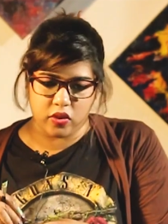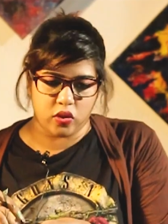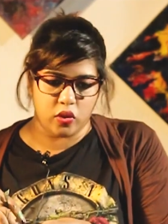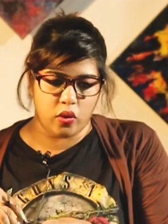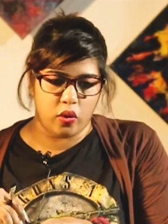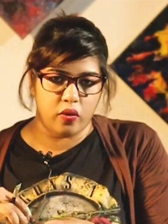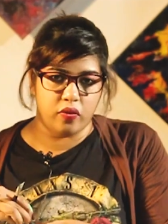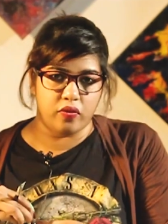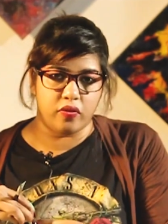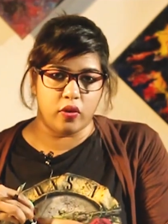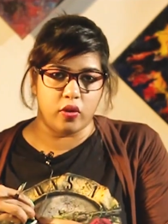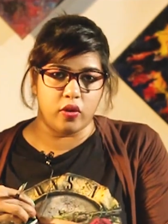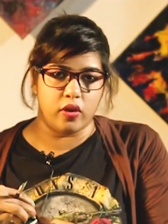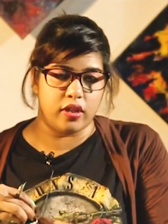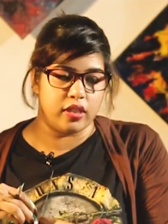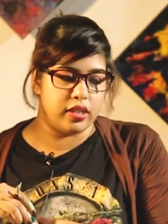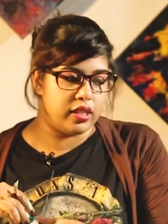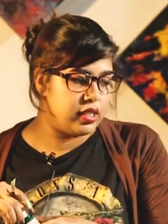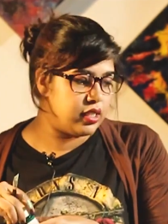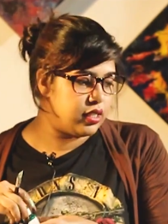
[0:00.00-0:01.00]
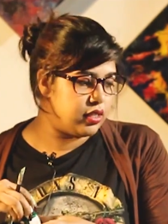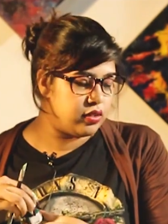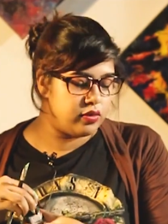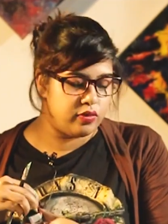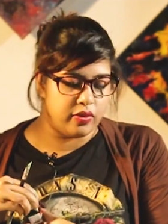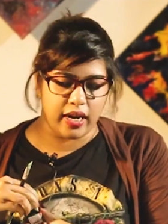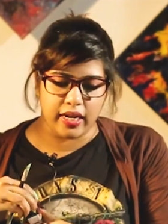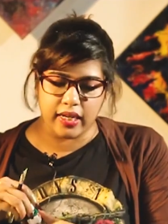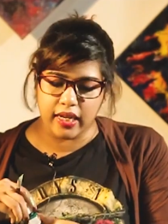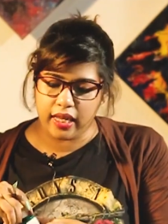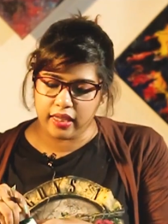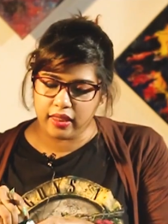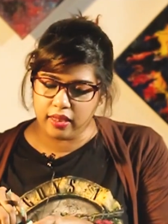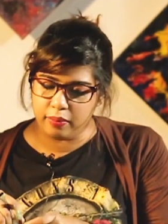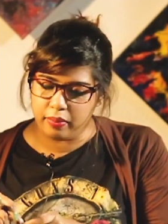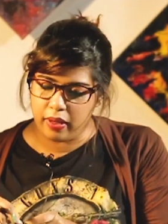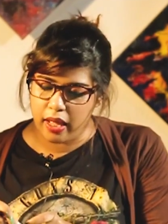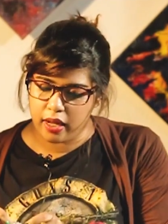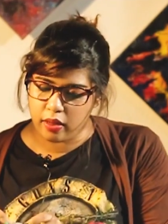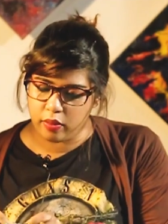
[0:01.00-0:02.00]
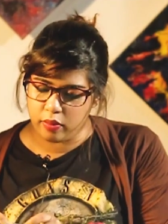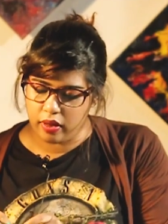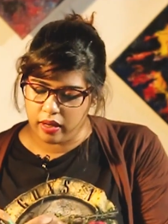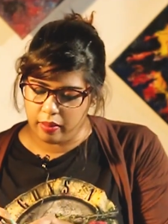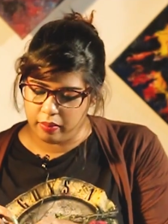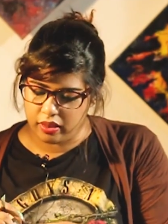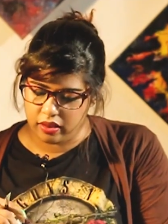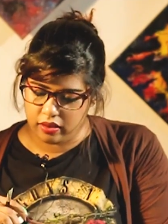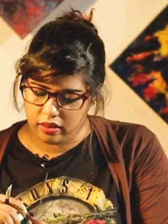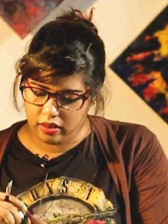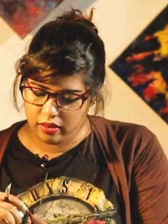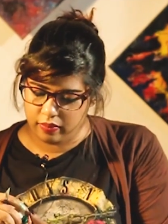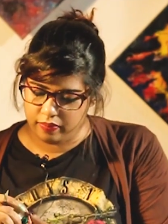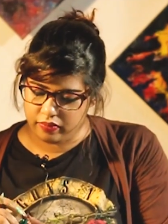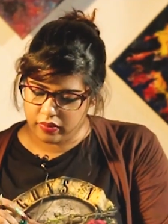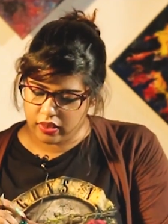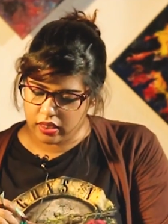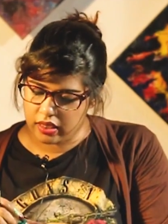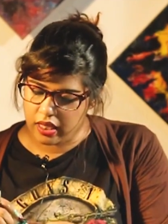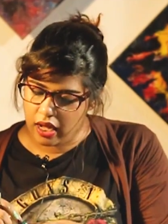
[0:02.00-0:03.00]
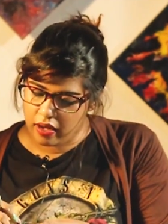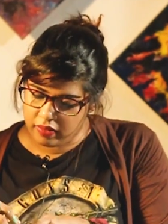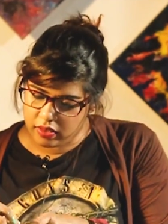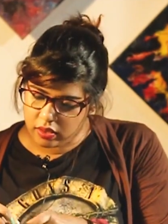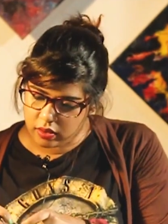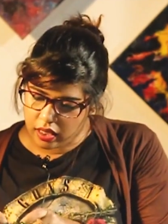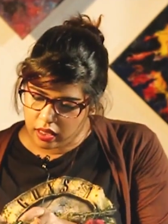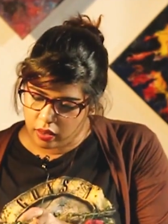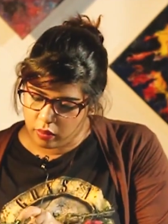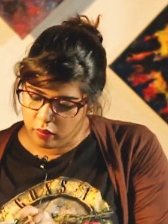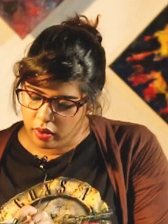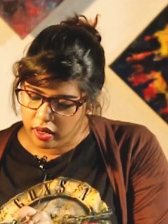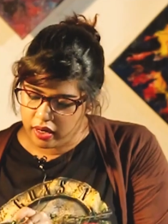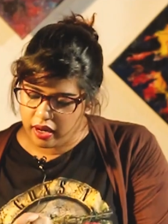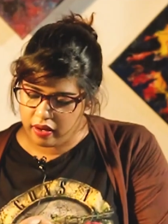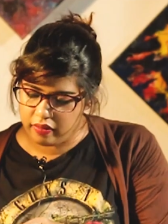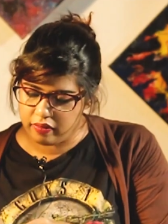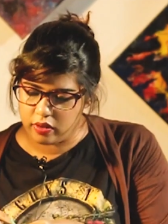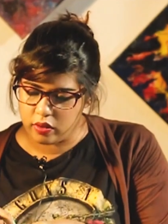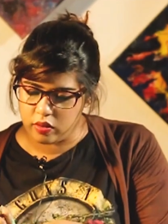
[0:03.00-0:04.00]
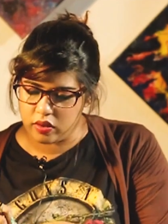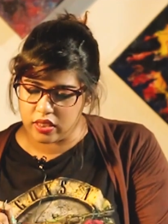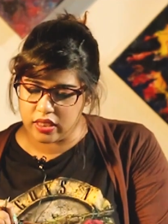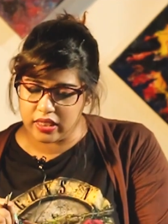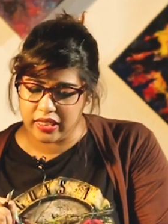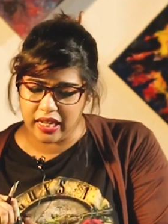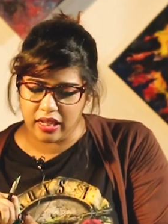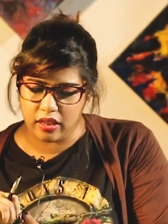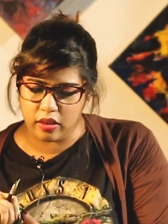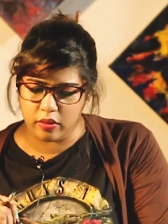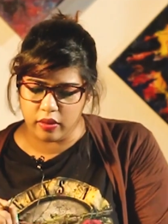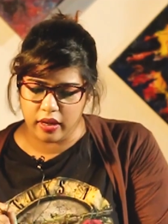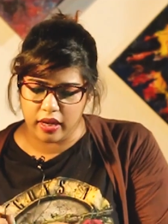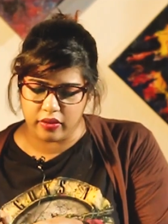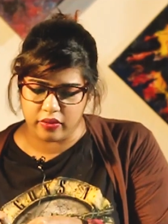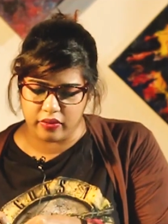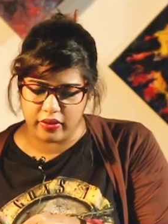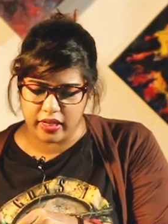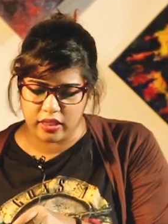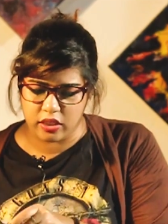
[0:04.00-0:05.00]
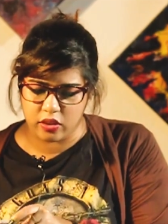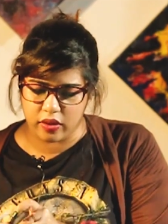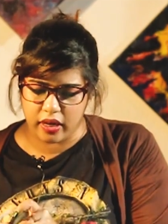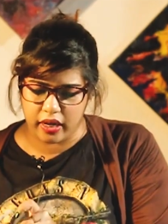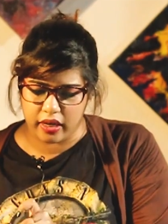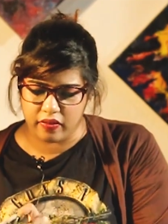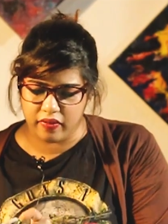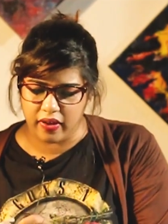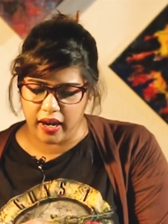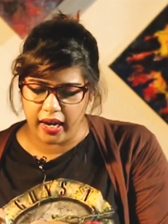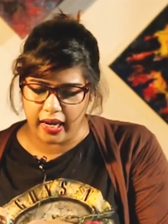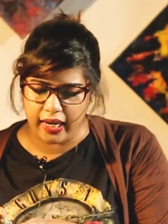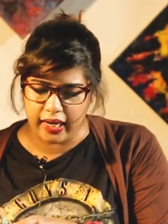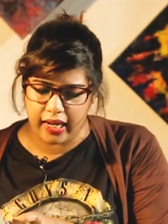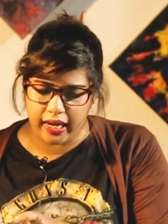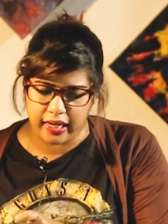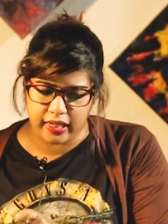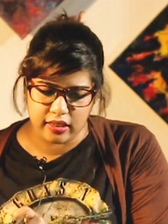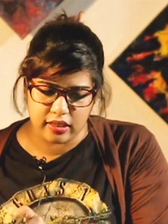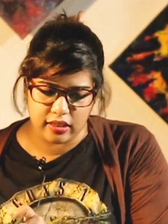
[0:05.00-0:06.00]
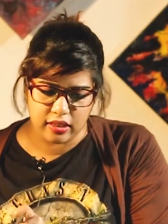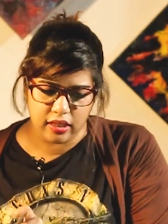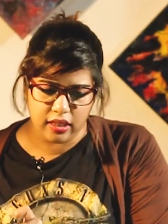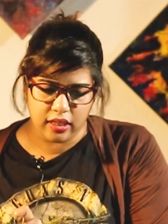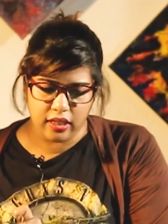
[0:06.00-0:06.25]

So for the red and the black one, I mean the lava looking one, I've used yellow and red to kind of highlight